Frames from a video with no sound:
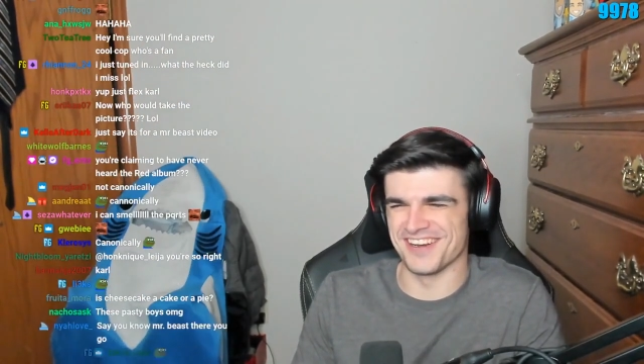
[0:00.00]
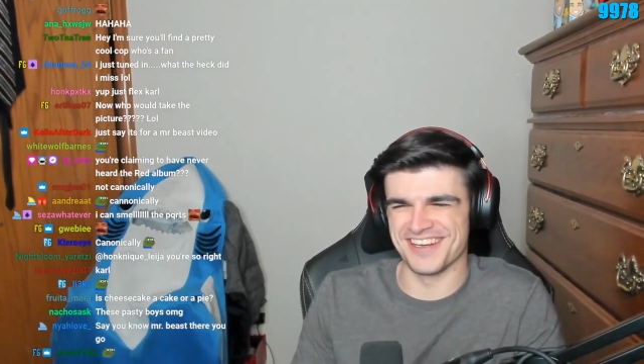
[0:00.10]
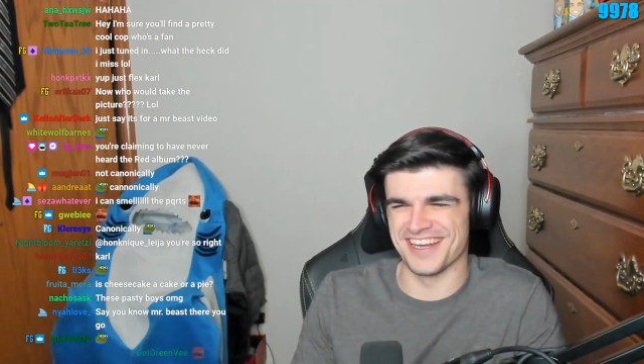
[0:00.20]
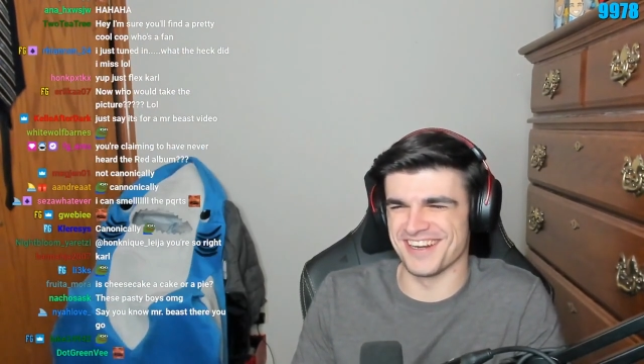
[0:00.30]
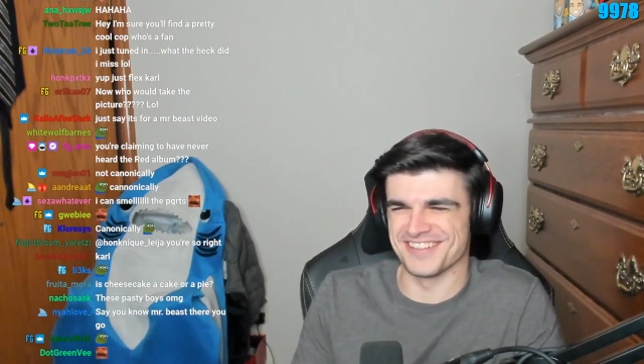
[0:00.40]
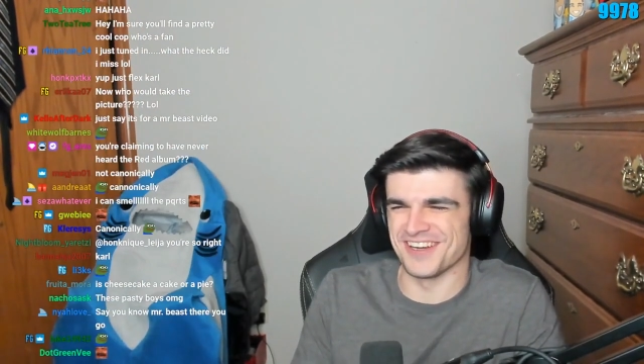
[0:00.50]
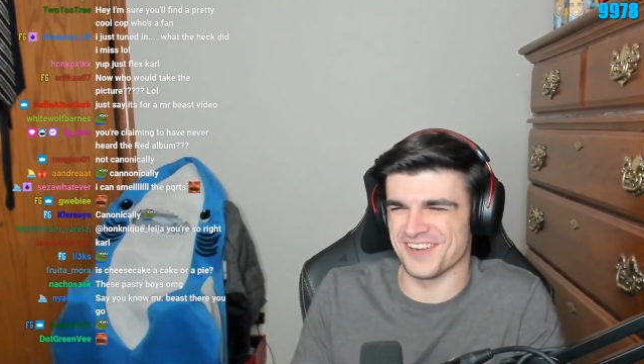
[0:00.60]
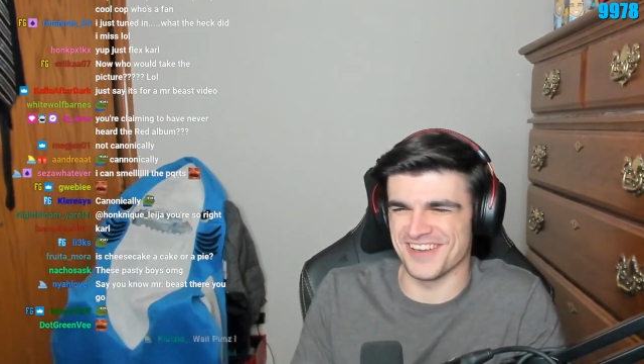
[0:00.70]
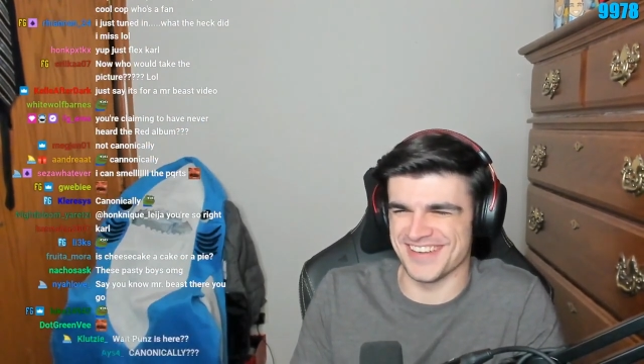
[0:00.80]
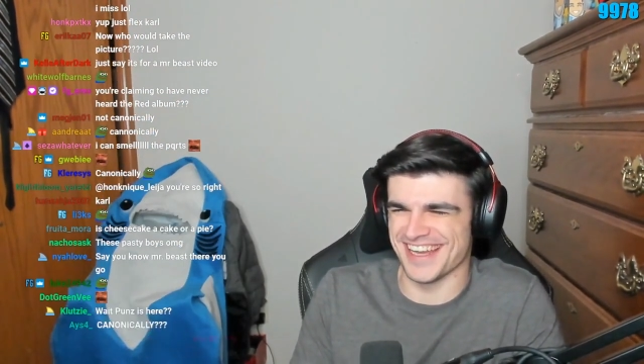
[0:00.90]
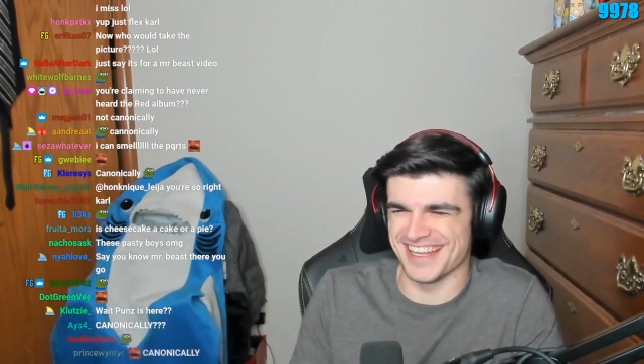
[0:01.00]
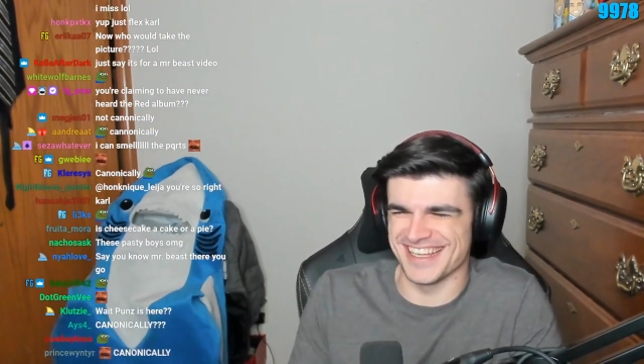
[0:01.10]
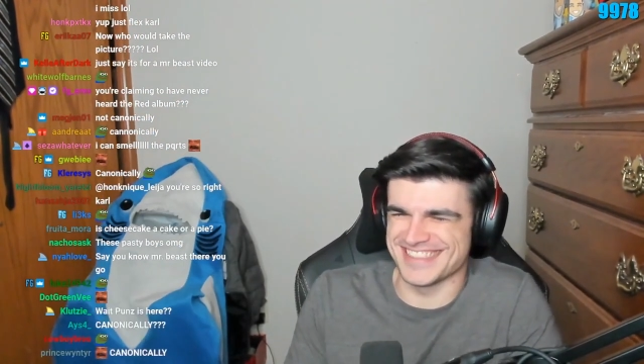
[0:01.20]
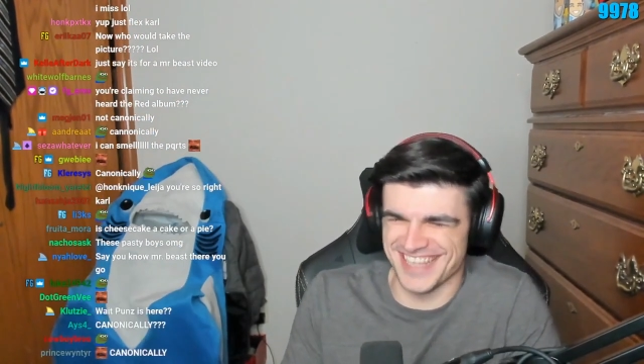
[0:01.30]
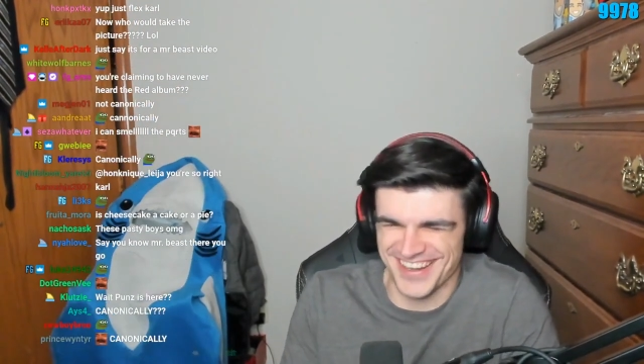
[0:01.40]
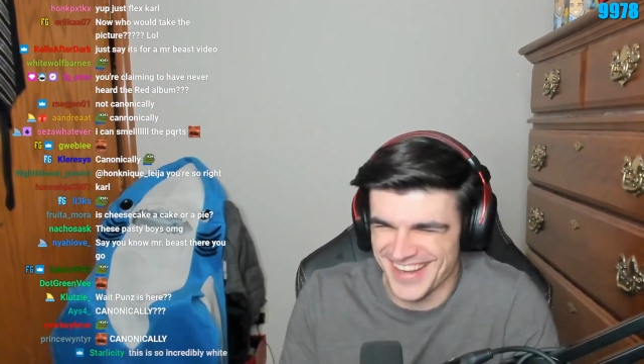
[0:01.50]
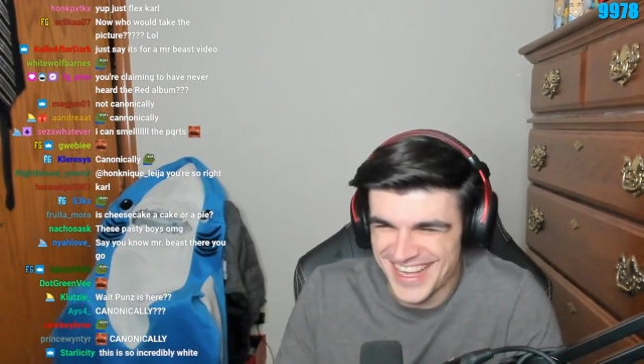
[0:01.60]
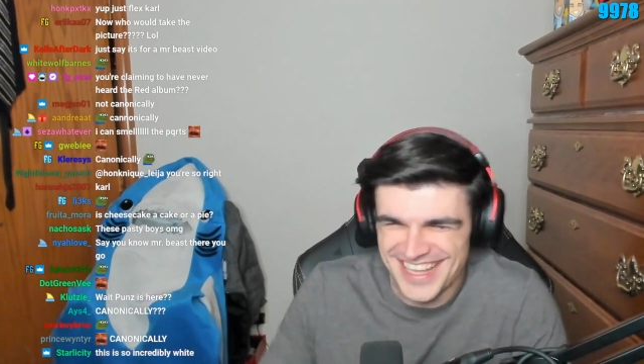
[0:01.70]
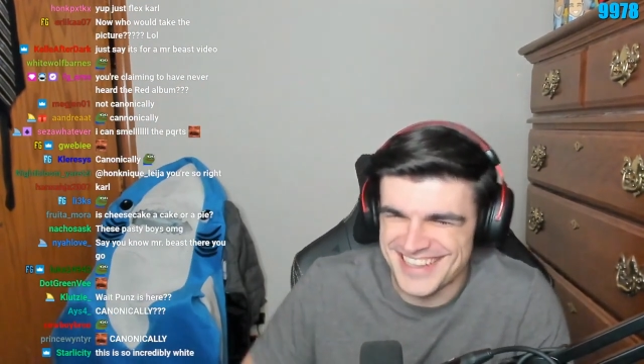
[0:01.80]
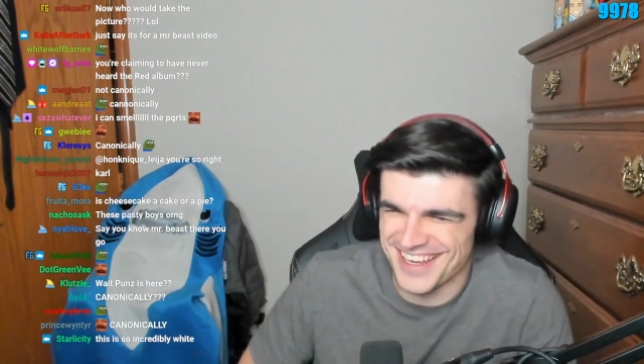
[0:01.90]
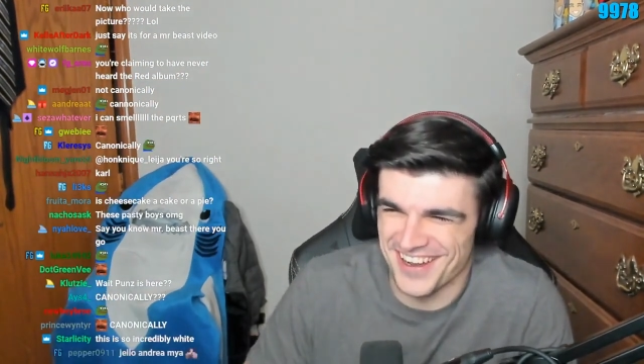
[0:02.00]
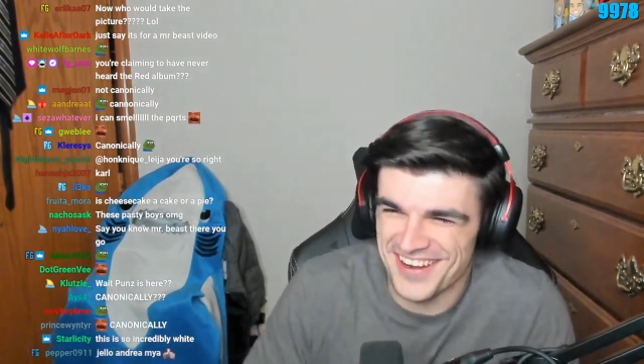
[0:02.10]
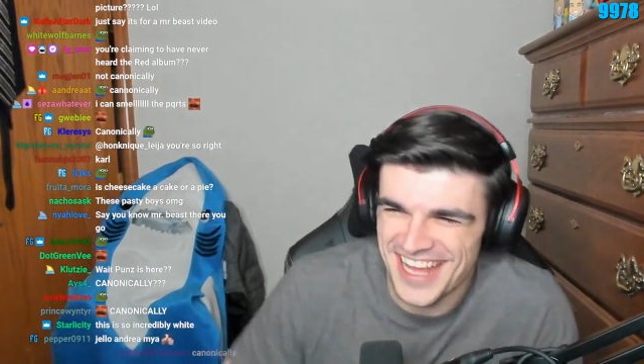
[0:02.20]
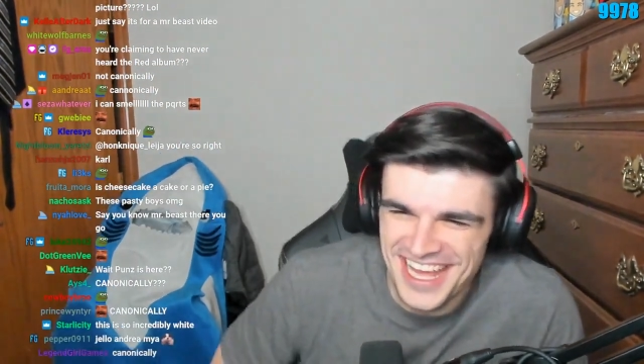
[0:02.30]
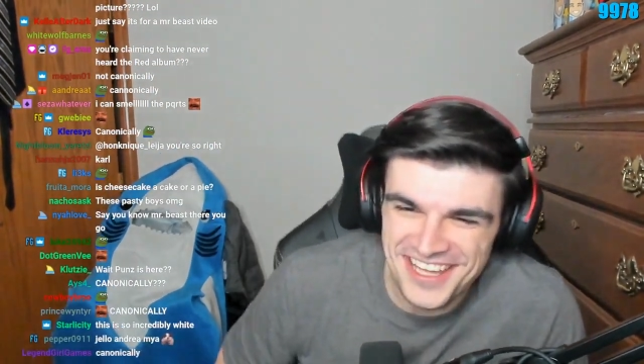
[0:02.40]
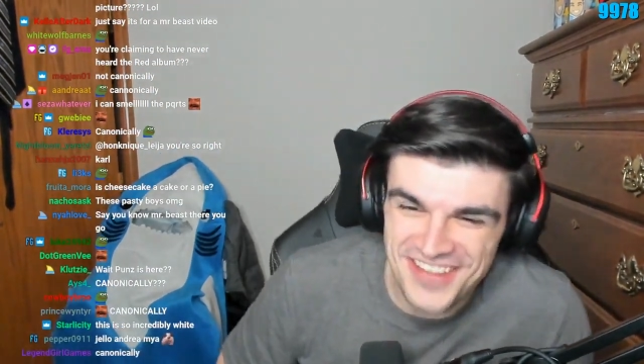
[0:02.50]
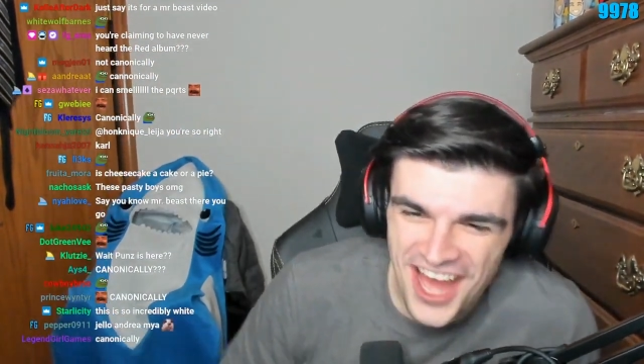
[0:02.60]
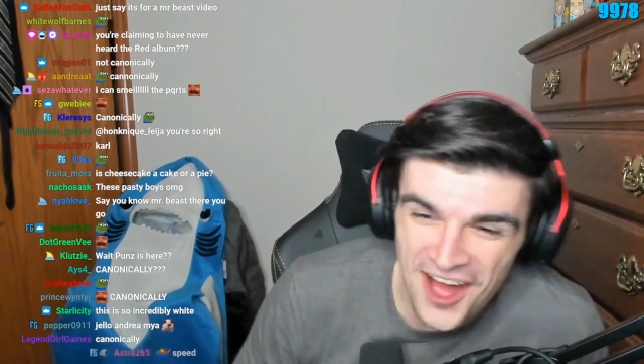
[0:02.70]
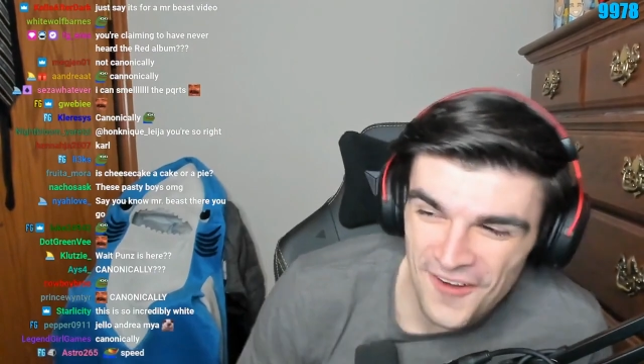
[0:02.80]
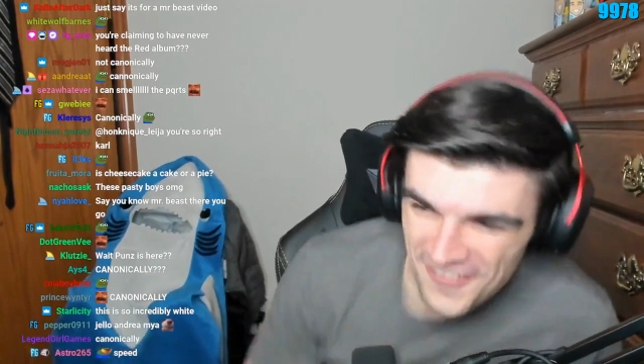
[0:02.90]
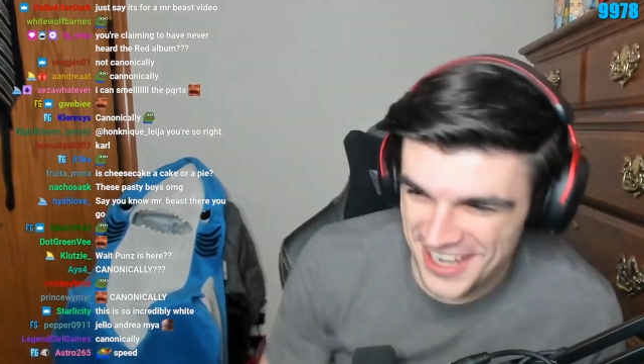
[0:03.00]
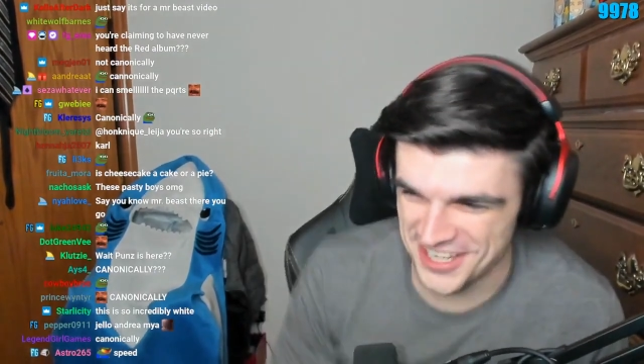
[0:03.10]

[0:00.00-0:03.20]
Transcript: Honestly, don't go down this road. Don't. No.